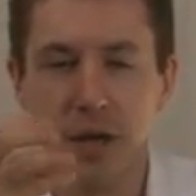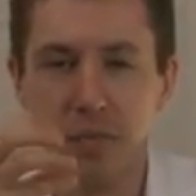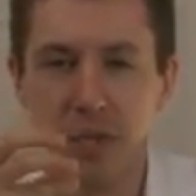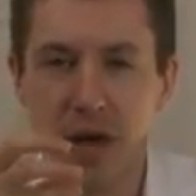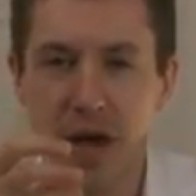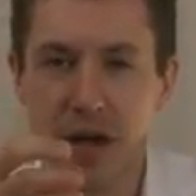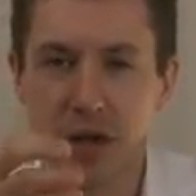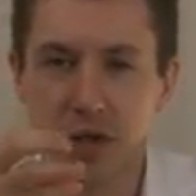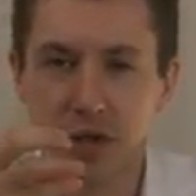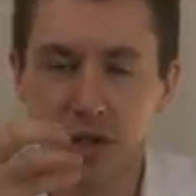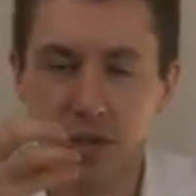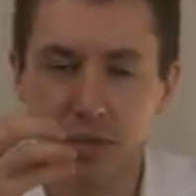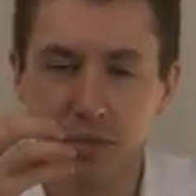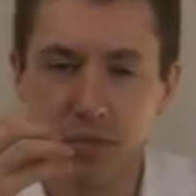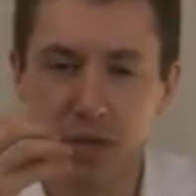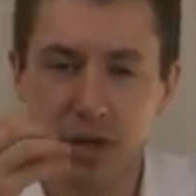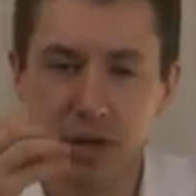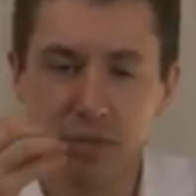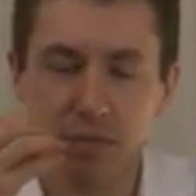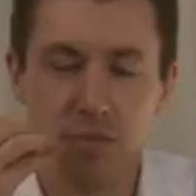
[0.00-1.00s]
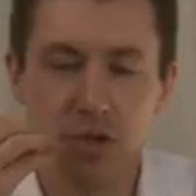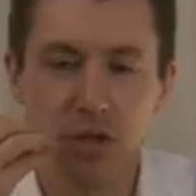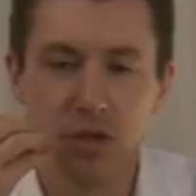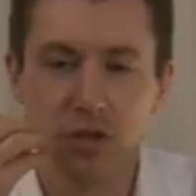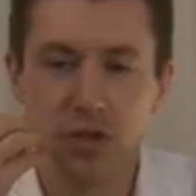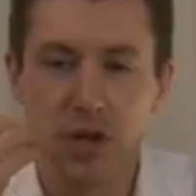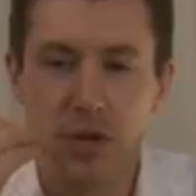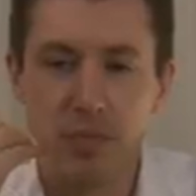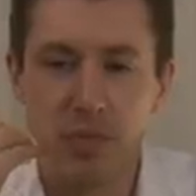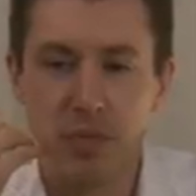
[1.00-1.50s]
but actually it
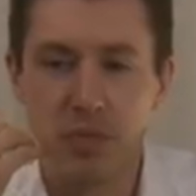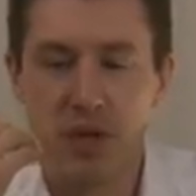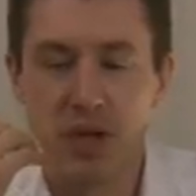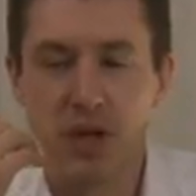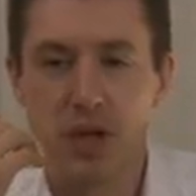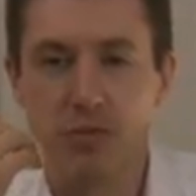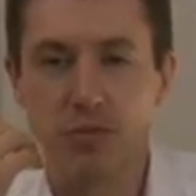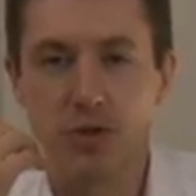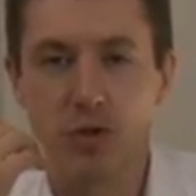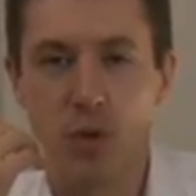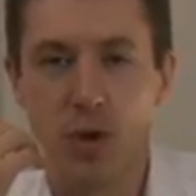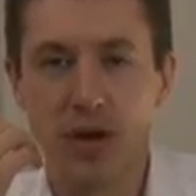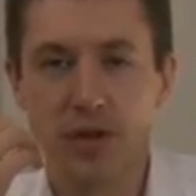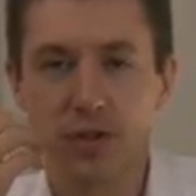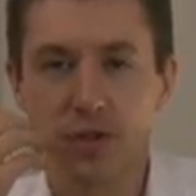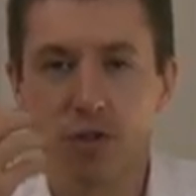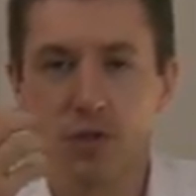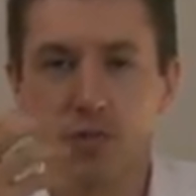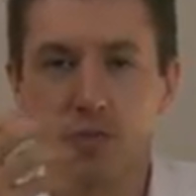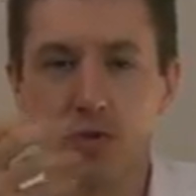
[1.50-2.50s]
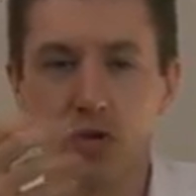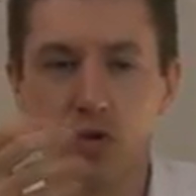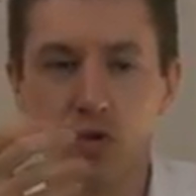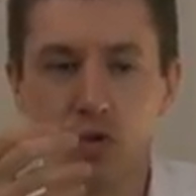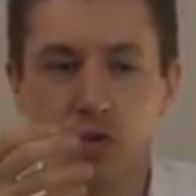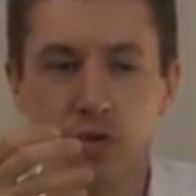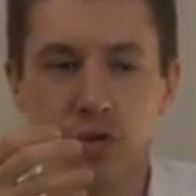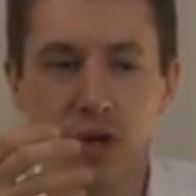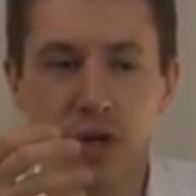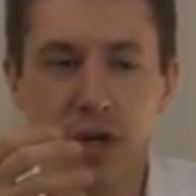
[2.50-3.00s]
builds up and becomes quite
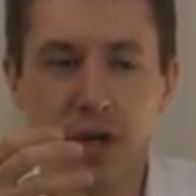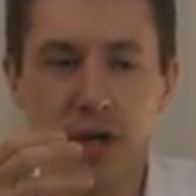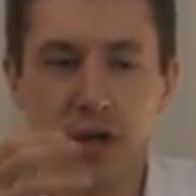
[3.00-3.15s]
smooth.